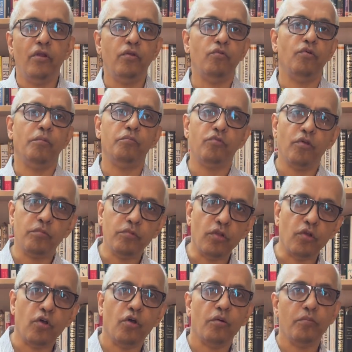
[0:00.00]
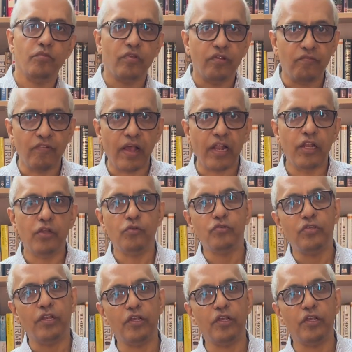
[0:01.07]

to absorb the norms and values and